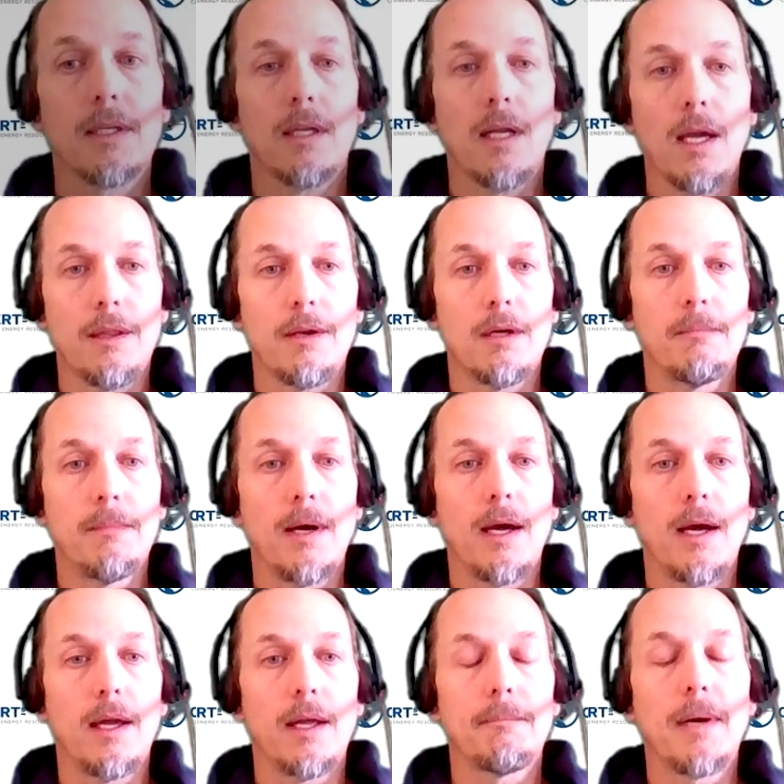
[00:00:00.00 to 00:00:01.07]
together,
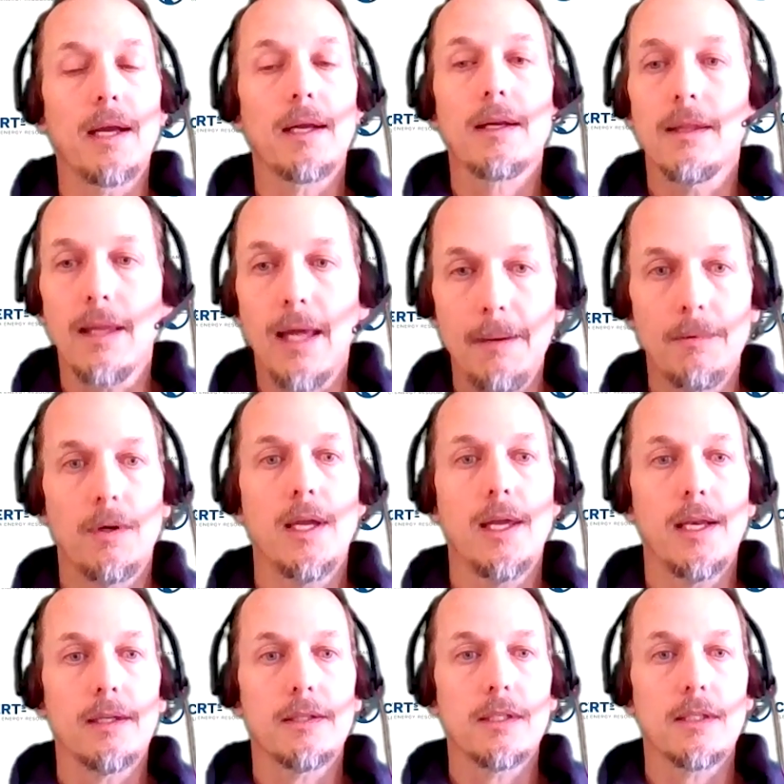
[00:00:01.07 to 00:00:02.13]
by
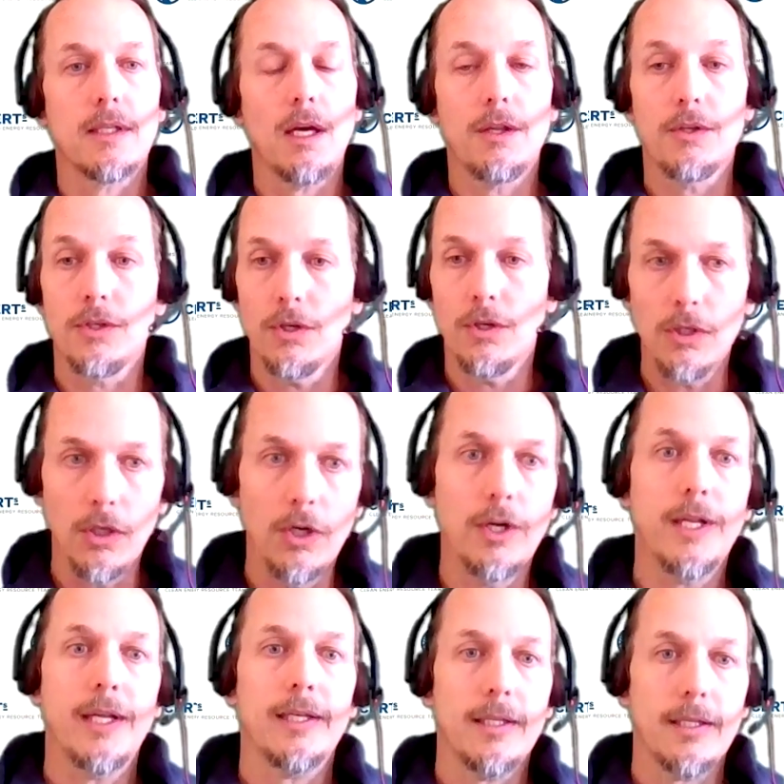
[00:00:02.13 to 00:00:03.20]
collaborating together, you're
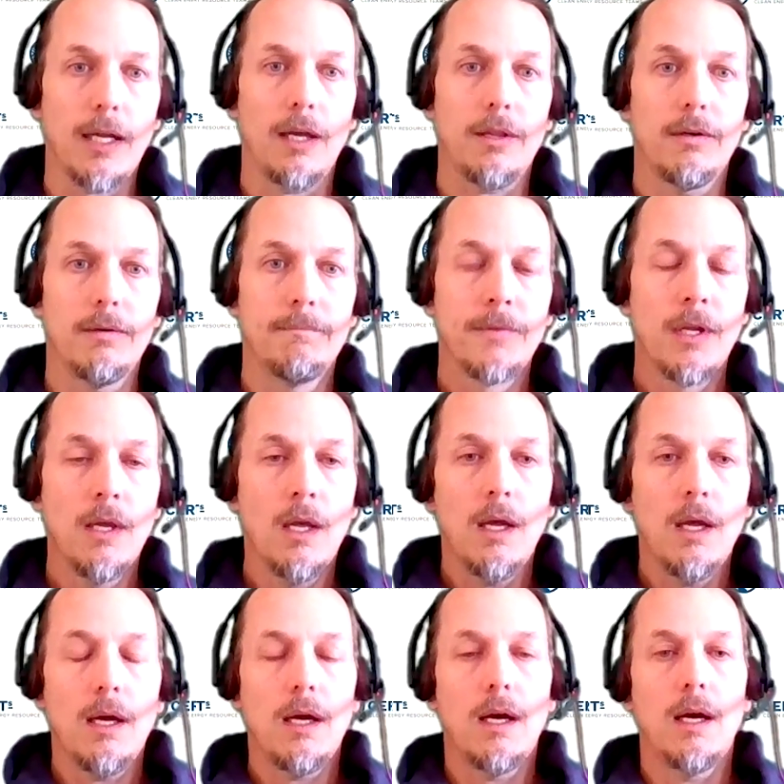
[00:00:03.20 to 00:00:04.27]
learning together.
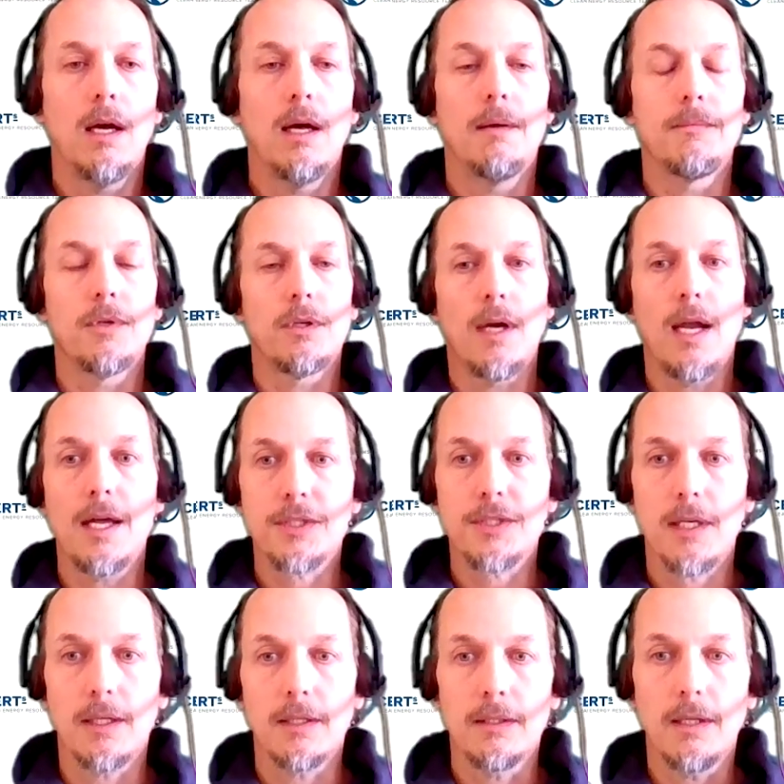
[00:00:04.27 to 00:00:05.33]
You're
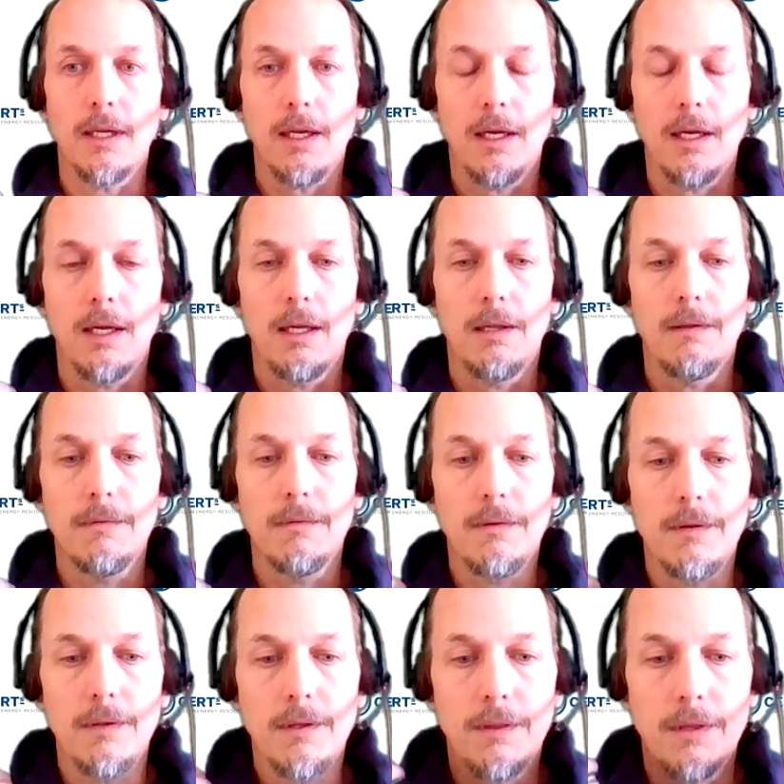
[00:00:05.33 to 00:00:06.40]
asking
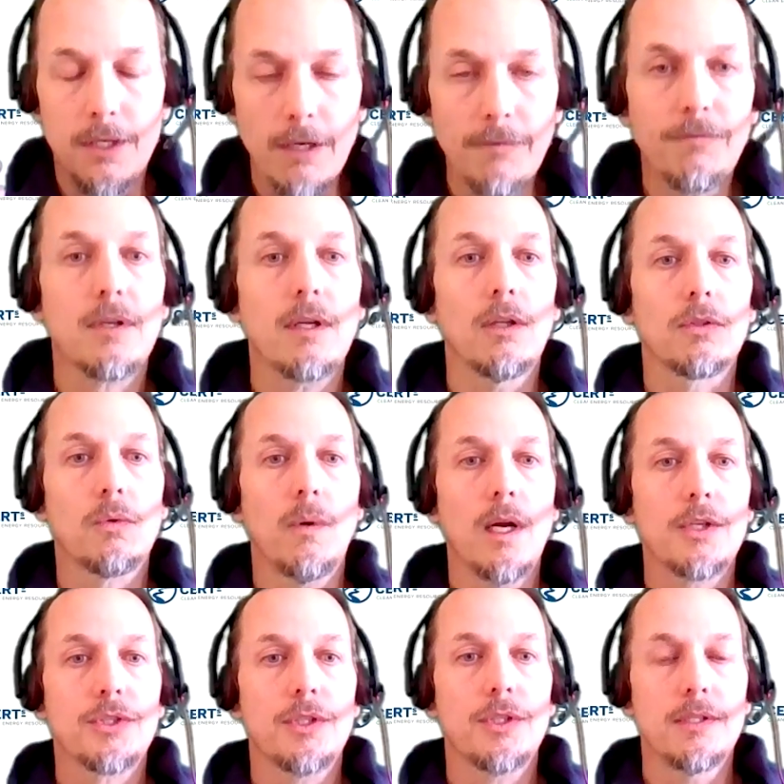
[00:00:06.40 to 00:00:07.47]
the difficult
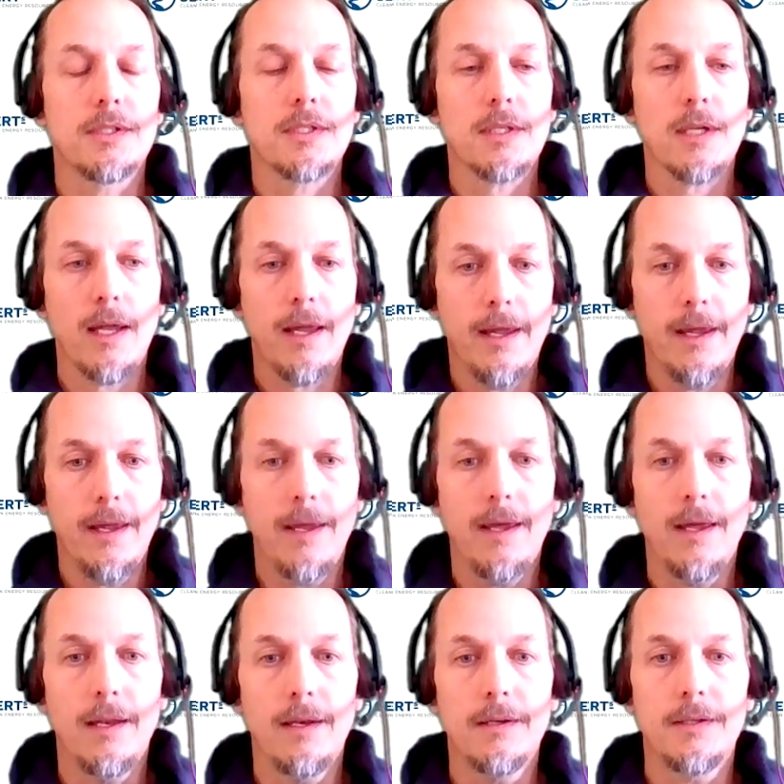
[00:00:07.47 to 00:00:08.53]
questions
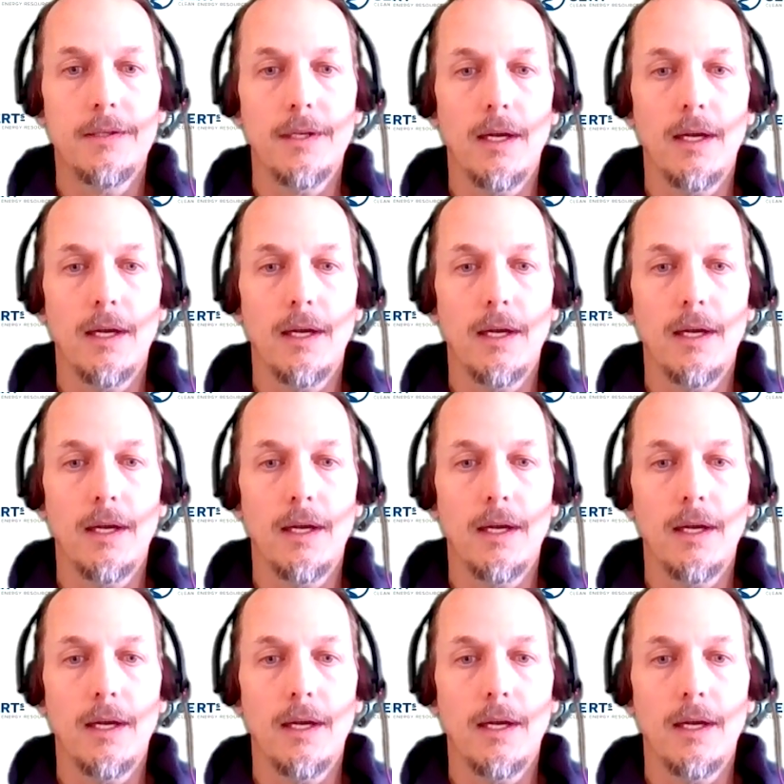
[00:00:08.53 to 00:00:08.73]
and